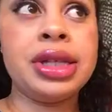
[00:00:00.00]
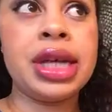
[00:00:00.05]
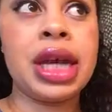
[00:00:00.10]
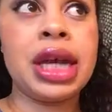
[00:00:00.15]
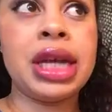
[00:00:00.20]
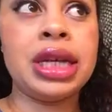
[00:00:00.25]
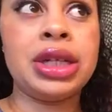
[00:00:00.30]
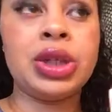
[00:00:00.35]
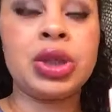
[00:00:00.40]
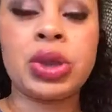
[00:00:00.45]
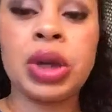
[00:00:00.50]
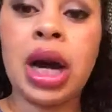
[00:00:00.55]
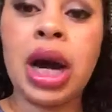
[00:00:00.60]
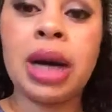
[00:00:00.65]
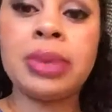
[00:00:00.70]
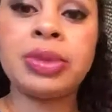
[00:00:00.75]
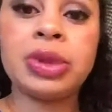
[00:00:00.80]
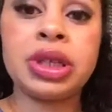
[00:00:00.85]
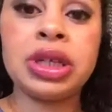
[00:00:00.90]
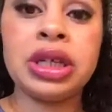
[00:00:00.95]
day it
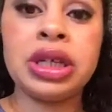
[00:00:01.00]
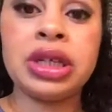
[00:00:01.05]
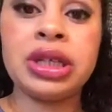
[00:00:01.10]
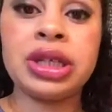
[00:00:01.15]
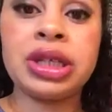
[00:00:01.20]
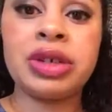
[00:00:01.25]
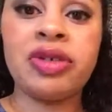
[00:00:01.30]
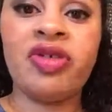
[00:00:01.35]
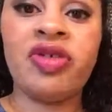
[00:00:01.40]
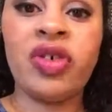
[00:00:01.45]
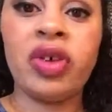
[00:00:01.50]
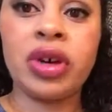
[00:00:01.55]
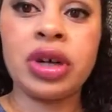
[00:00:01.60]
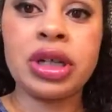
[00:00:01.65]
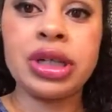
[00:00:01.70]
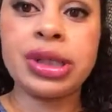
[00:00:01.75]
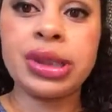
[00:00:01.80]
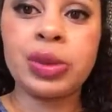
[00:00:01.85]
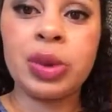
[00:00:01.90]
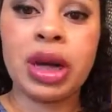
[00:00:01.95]
dropped in
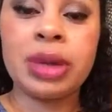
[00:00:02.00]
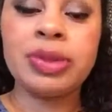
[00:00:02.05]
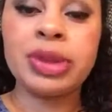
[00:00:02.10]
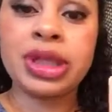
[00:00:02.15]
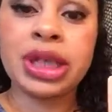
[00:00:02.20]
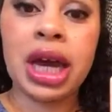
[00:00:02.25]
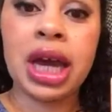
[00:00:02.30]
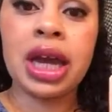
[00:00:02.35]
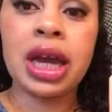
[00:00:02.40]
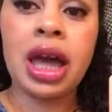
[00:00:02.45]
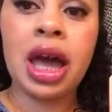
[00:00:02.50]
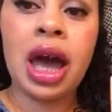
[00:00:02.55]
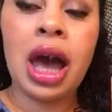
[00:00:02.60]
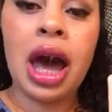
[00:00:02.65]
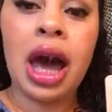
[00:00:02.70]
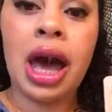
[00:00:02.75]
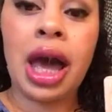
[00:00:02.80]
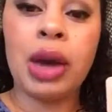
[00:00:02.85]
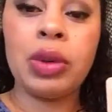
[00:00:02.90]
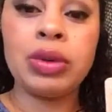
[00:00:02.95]
Sephora's website,
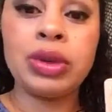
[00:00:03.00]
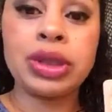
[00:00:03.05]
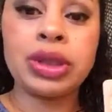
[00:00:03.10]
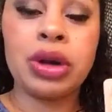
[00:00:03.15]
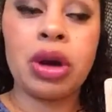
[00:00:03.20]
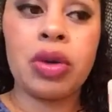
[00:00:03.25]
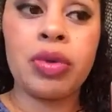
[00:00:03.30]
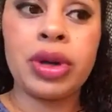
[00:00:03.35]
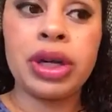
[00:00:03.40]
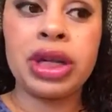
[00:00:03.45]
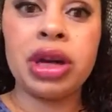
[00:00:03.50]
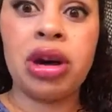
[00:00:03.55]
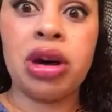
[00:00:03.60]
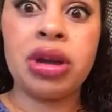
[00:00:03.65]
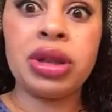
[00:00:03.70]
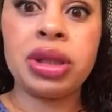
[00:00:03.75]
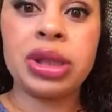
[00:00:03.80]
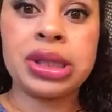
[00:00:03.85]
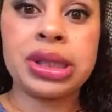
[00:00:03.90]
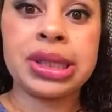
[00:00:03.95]
I was already
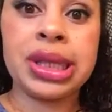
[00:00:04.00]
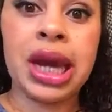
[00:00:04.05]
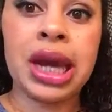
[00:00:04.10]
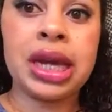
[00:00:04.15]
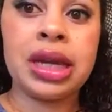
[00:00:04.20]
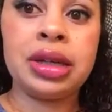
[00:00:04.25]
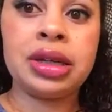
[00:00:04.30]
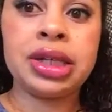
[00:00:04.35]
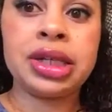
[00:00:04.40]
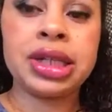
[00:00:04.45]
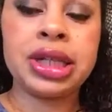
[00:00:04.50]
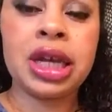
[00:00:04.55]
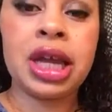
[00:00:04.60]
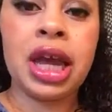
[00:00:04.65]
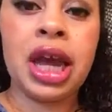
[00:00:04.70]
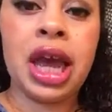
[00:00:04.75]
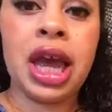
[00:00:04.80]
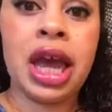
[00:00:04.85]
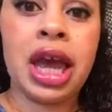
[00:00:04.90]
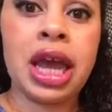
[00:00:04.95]
on the site
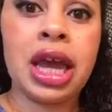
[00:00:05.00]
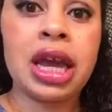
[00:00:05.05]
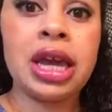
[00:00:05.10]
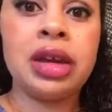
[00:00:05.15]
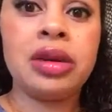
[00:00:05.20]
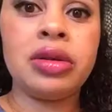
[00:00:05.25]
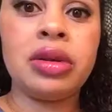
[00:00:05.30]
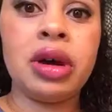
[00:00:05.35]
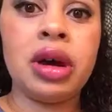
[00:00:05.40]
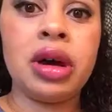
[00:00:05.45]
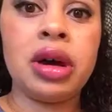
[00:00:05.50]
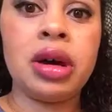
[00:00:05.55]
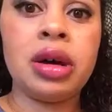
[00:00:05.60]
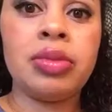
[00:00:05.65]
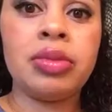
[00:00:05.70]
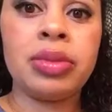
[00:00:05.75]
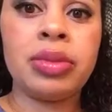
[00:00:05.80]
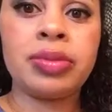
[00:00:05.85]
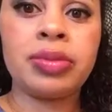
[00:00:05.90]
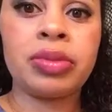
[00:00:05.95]
and
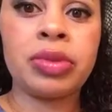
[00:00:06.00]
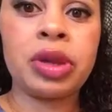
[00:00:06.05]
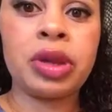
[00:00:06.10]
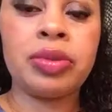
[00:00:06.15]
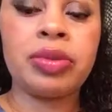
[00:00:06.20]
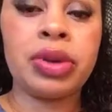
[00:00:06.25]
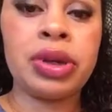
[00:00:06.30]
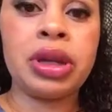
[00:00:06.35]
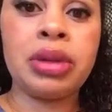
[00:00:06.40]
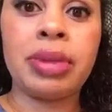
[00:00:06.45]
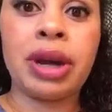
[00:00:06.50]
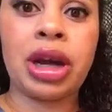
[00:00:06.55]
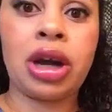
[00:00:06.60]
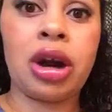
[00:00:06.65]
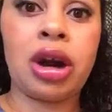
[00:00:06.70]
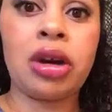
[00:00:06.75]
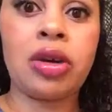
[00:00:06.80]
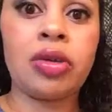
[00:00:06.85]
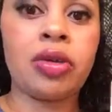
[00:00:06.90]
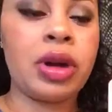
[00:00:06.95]
put it in my
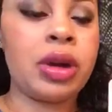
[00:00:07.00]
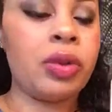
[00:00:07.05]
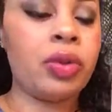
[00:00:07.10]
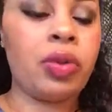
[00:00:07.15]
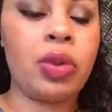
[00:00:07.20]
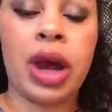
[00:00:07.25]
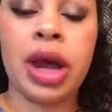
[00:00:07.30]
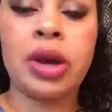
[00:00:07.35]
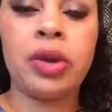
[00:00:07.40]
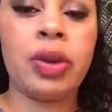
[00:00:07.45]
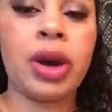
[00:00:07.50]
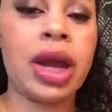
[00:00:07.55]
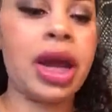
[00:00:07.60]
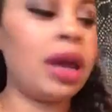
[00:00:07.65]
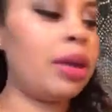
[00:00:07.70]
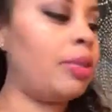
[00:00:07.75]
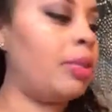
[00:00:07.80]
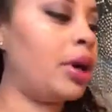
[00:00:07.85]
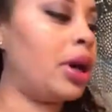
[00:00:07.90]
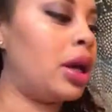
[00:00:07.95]
cart right
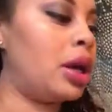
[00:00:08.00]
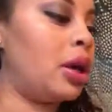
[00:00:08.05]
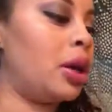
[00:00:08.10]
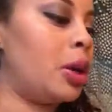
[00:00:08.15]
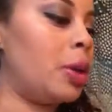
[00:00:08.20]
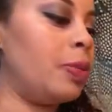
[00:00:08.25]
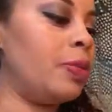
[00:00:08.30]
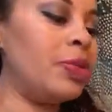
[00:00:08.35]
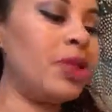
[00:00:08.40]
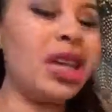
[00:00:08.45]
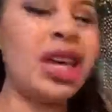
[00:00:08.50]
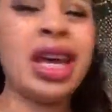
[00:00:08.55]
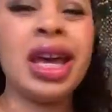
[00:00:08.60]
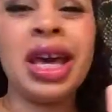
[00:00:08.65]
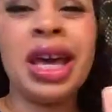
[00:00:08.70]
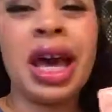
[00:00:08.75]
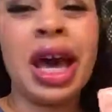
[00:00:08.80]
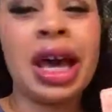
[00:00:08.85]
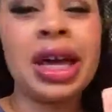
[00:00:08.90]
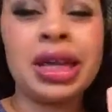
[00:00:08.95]
away. But
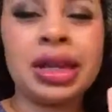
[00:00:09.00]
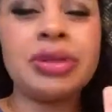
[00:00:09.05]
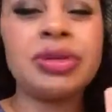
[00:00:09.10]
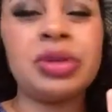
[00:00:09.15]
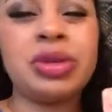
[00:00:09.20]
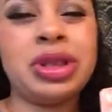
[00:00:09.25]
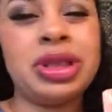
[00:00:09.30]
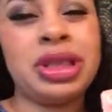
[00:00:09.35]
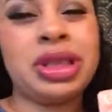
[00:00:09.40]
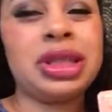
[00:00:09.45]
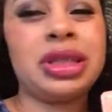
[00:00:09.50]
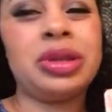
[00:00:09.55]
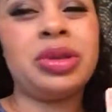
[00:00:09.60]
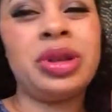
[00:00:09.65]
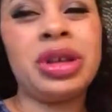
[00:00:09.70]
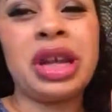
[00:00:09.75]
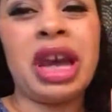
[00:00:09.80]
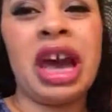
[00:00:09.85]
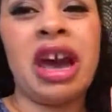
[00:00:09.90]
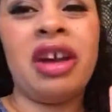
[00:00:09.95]
I
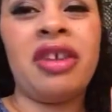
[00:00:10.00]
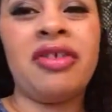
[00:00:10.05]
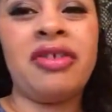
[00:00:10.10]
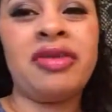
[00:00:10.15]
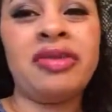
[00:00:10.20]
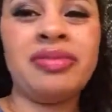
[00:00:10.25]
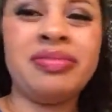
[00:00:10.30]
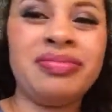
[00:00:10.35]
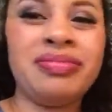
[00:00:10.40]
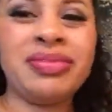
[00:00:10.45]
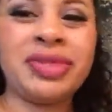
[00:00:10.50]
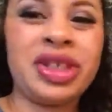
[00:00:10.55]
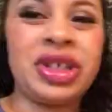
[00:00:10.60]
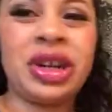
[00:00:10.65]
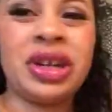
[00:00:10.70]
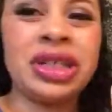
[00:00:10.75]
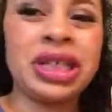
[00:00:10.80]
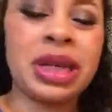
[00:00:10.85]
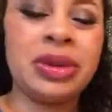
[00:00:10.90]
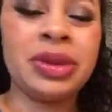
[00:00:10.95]
3.5
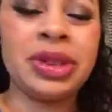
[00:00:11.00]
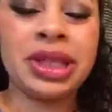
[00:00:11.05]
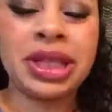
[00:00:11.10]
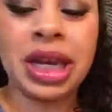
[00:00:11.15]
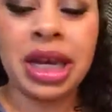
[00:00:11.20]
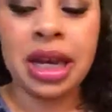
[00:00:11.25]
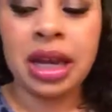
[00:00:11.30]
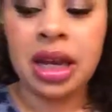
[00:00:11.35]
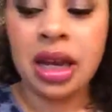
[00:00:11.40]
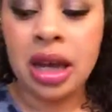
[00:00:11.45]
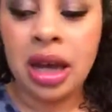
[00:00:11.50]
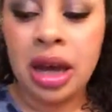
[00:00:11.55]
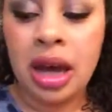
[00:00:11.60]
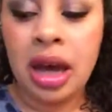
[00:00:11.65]
stars, I would say.